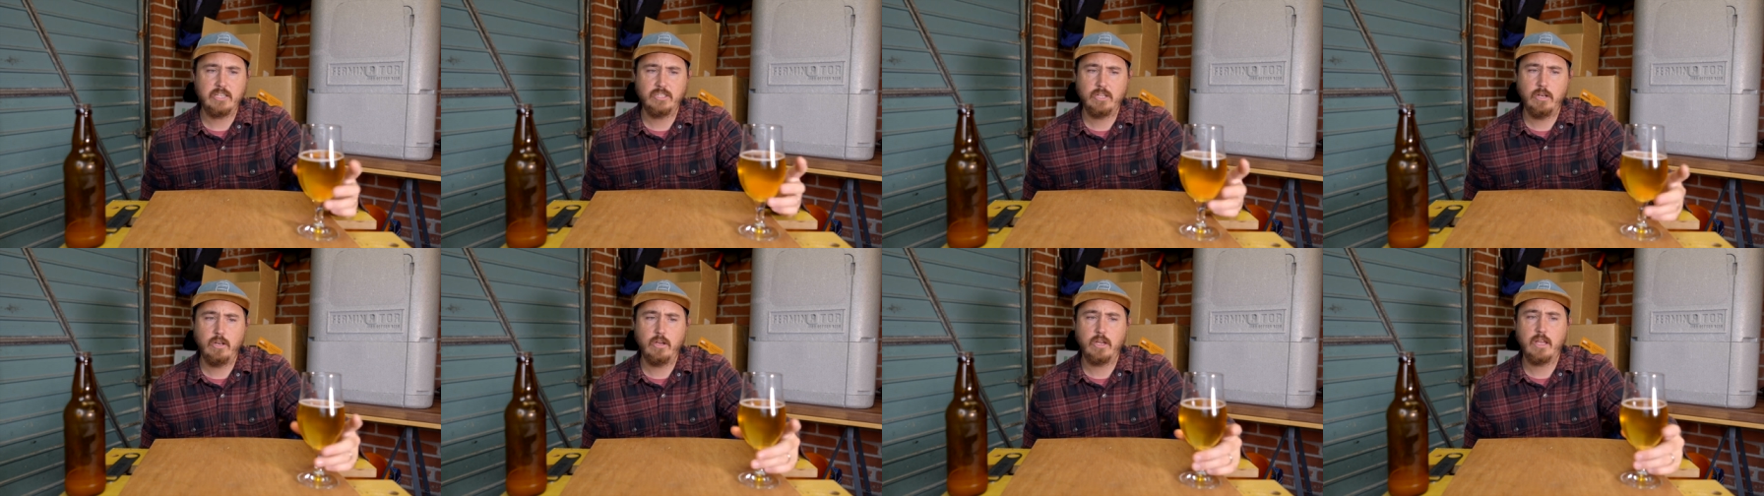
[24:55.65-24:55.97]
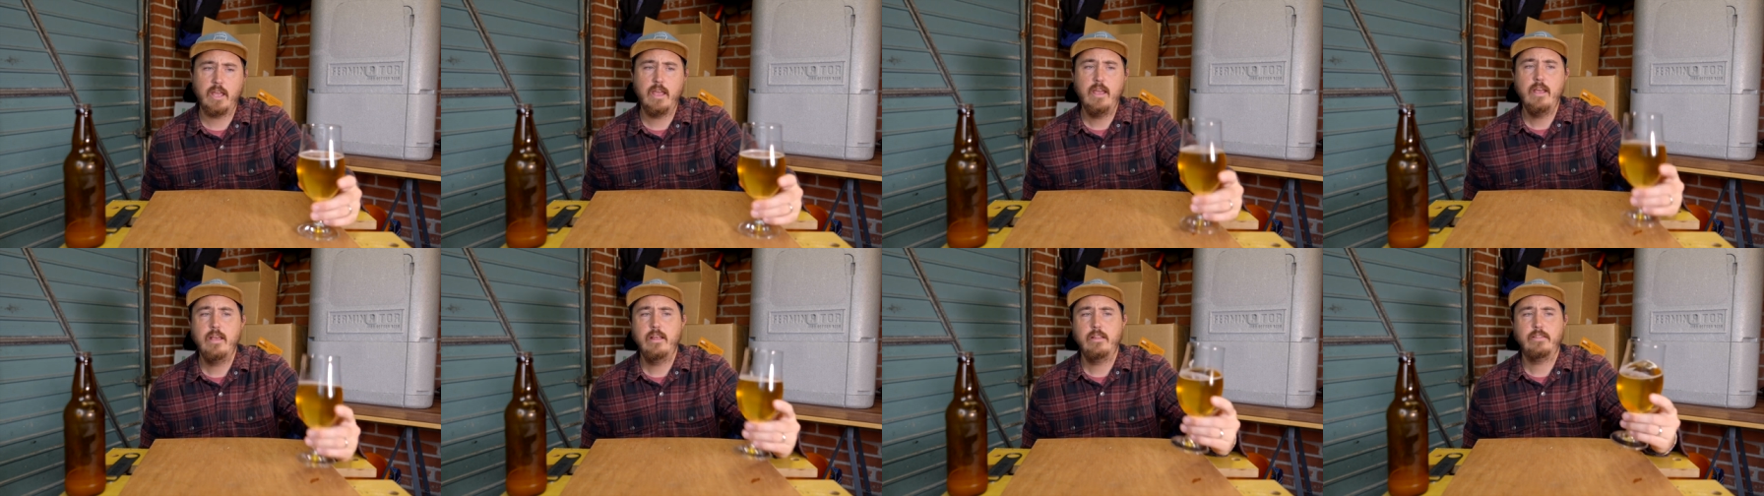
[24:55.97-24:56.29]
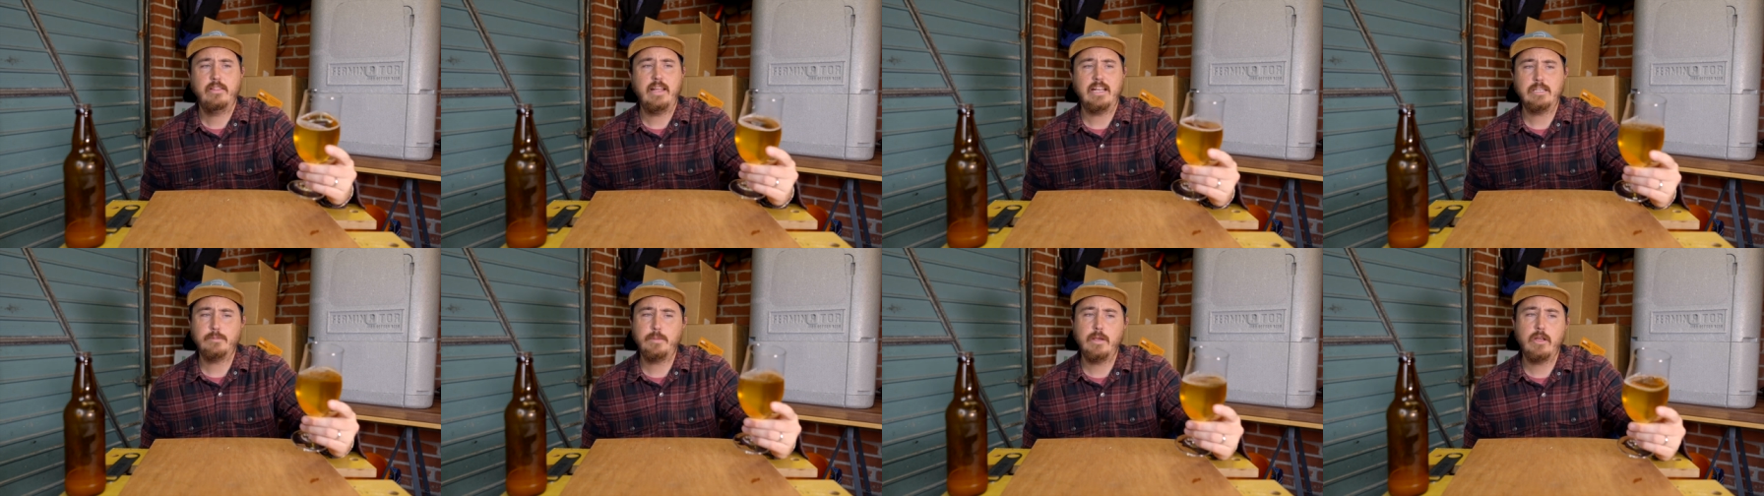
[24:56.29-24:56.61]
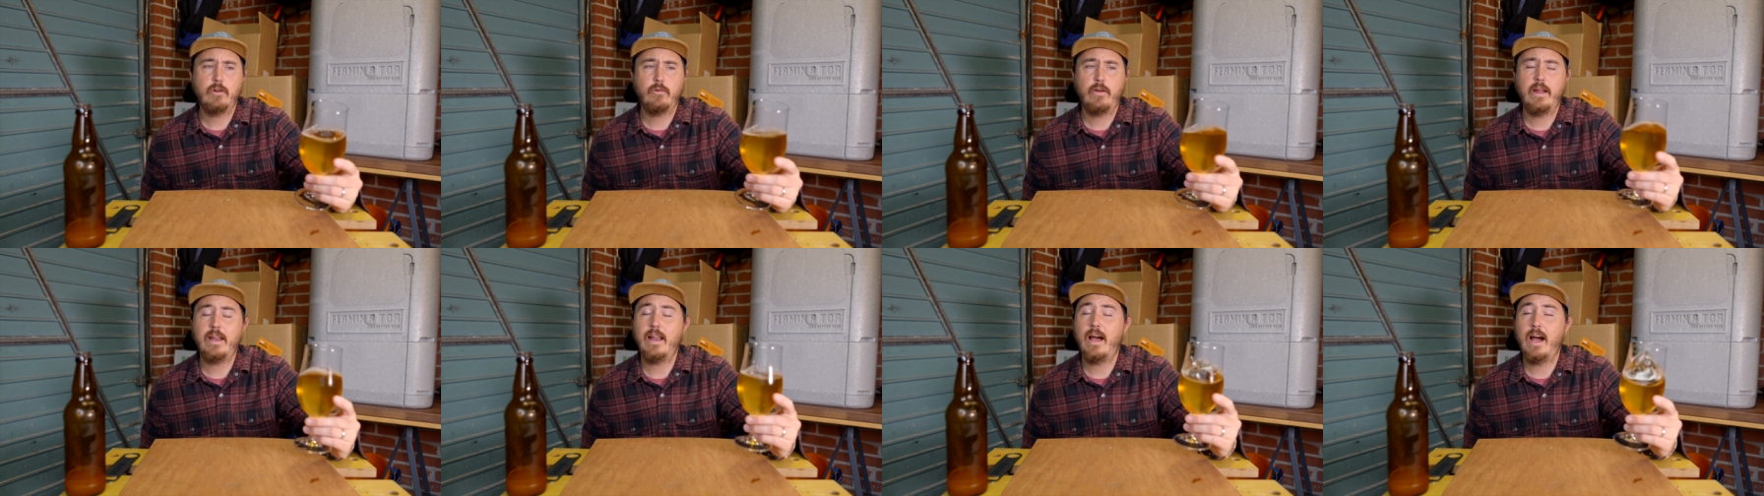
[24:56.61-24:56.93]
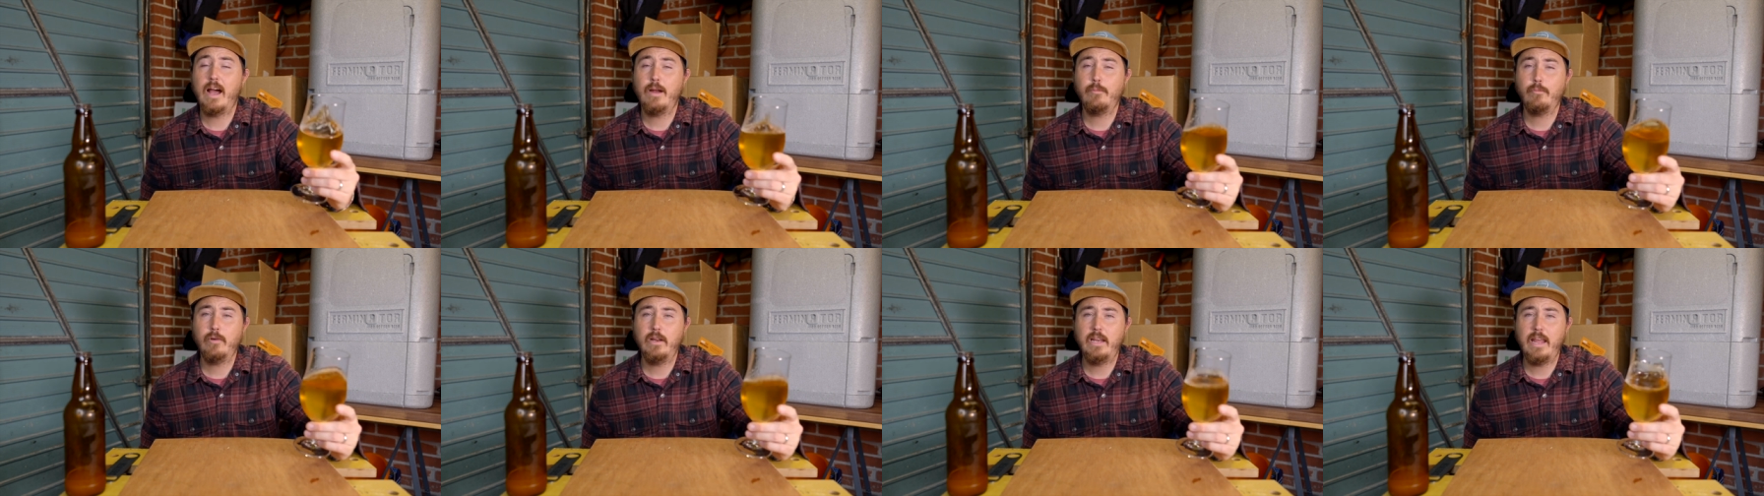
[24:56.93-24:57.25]
So look, that's been great.
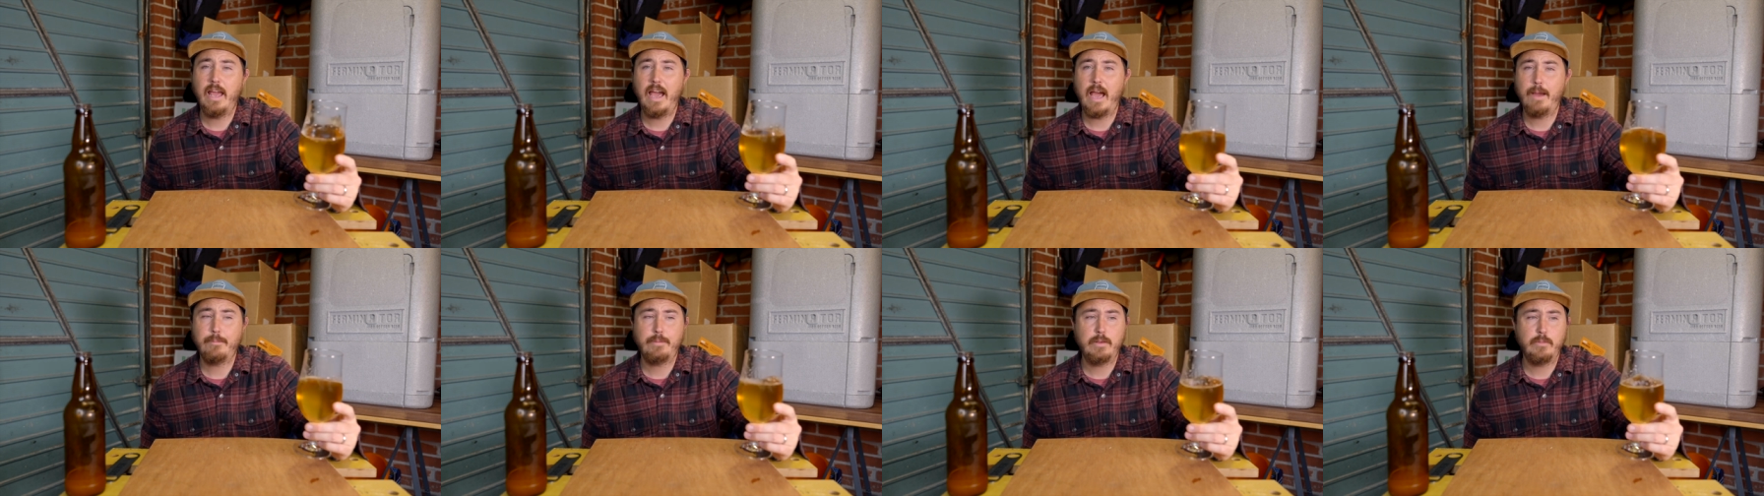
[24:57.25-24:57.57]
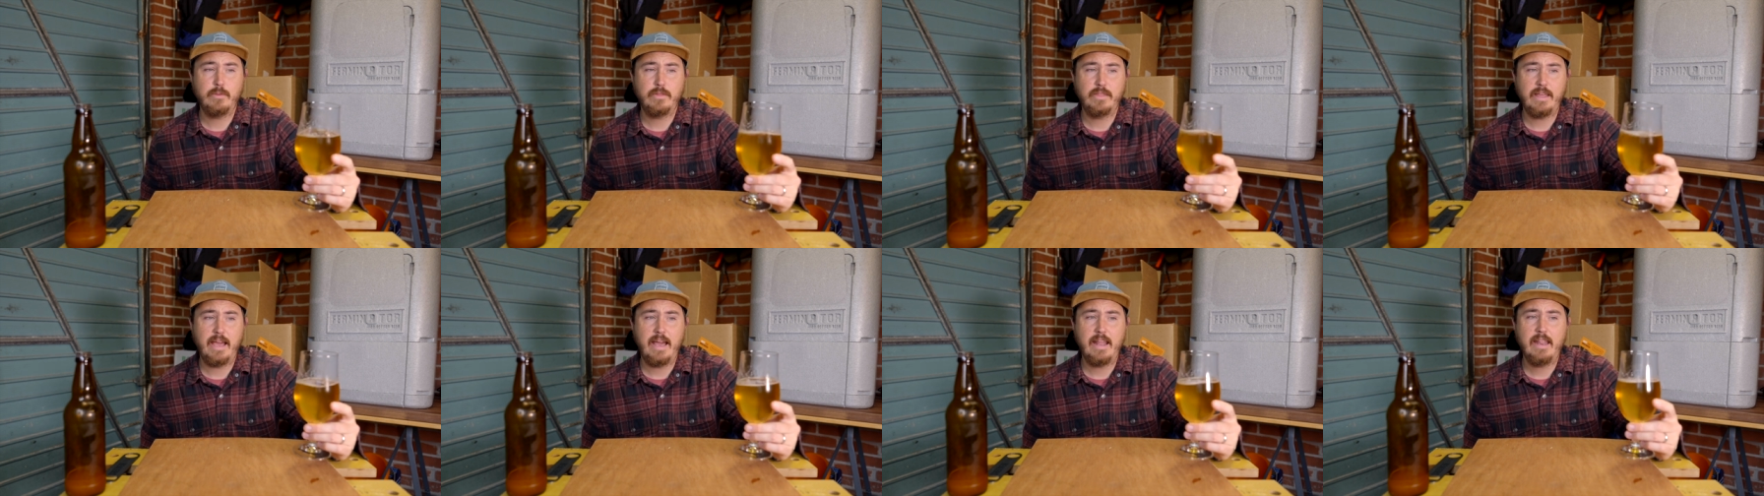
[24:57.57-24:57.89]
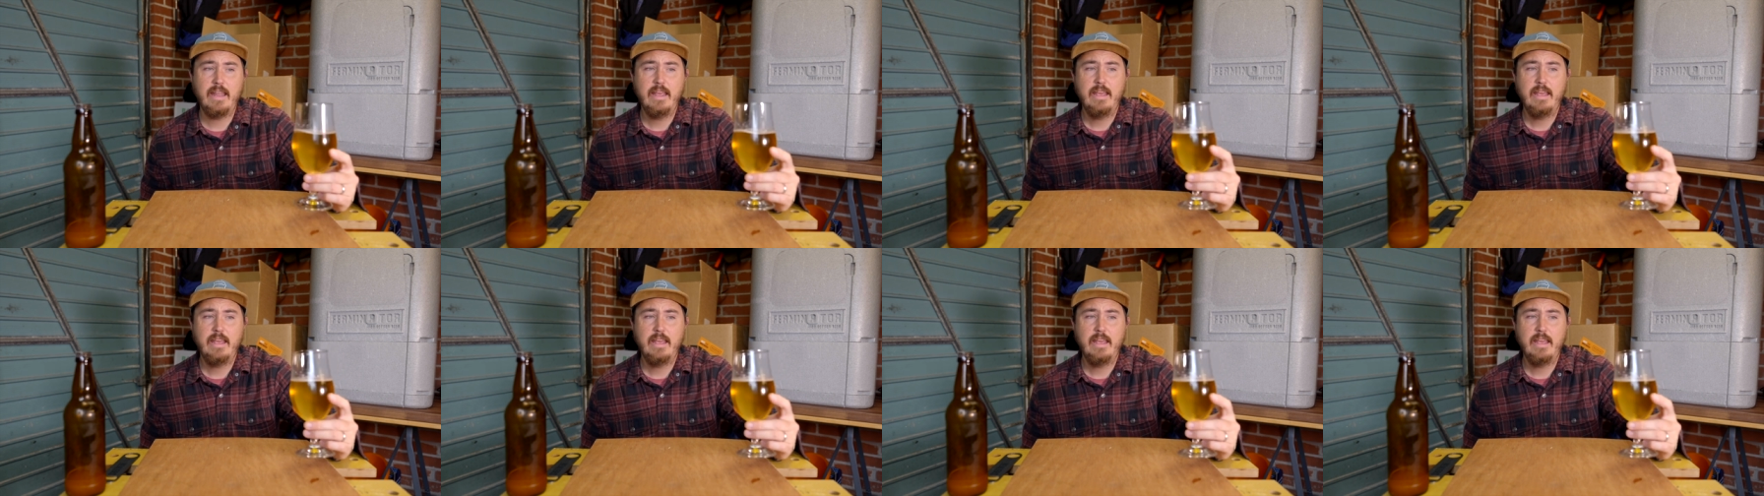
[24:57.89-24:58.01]
I'm really happy with that.